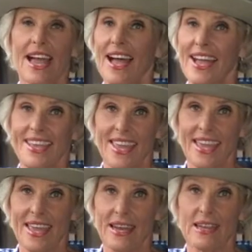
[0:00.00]
I
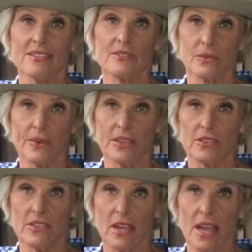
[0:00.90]
can't, and surrender
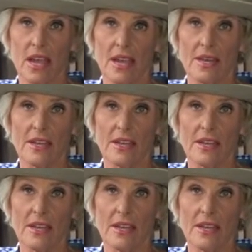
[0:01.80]
to God.